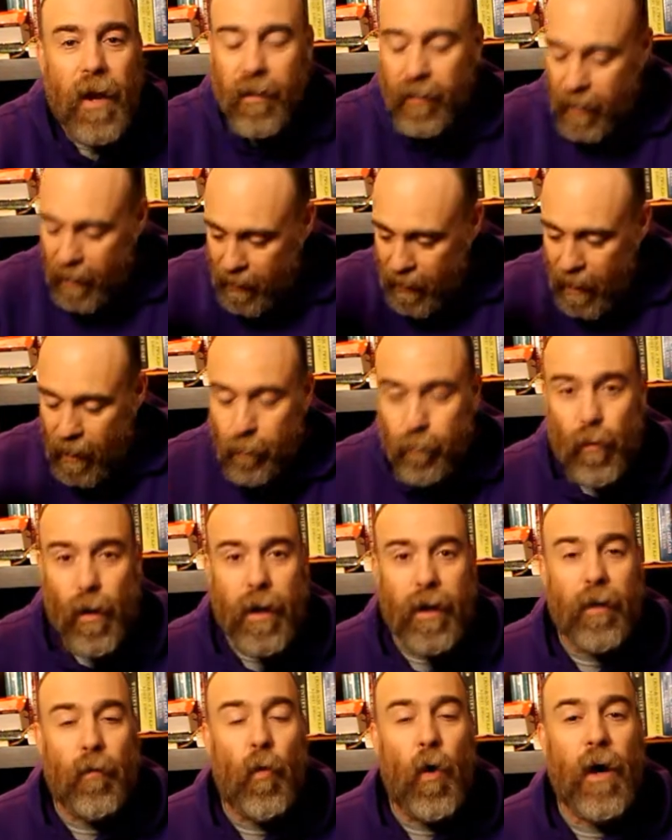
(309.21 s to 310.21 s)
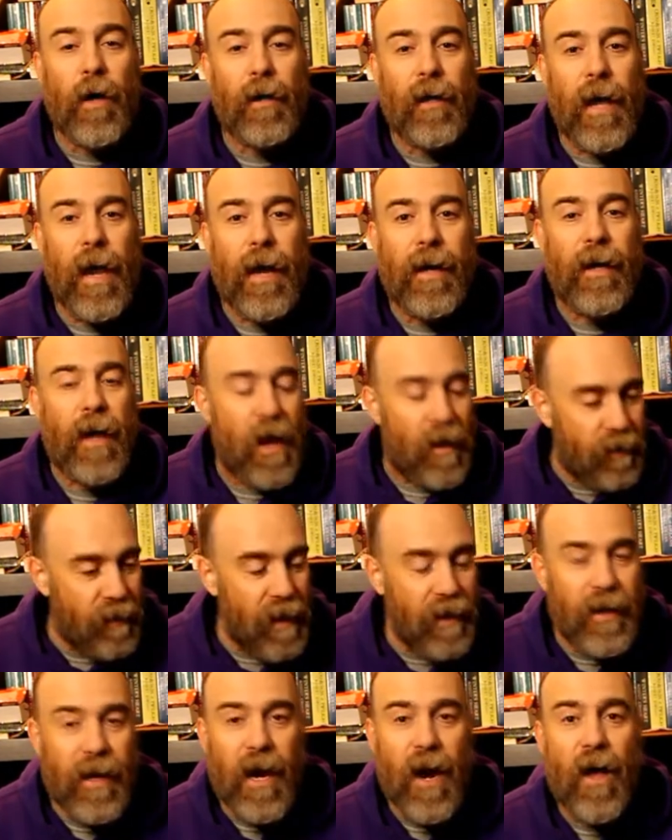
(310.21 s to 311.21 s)
Then they'd break one leg,
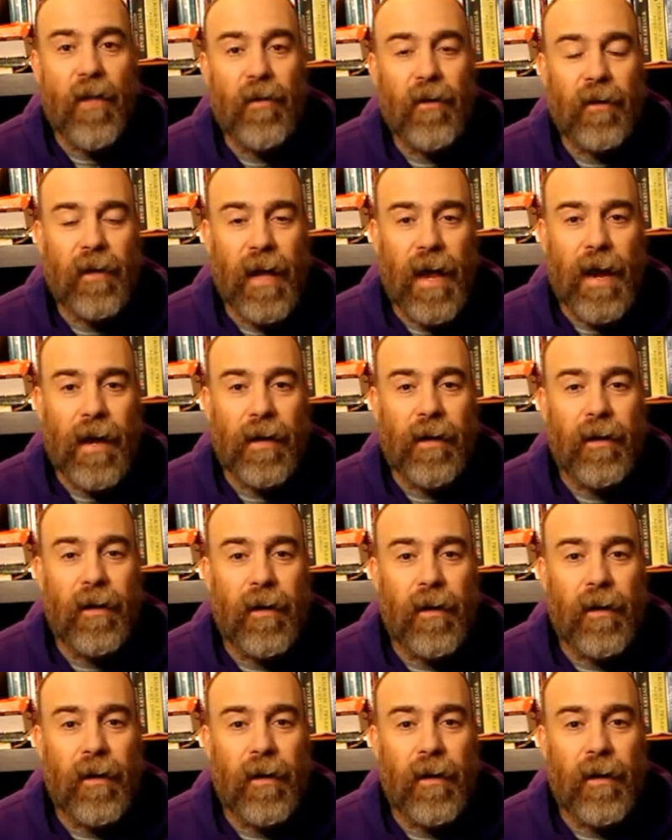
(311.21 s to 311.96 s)
then the other leg,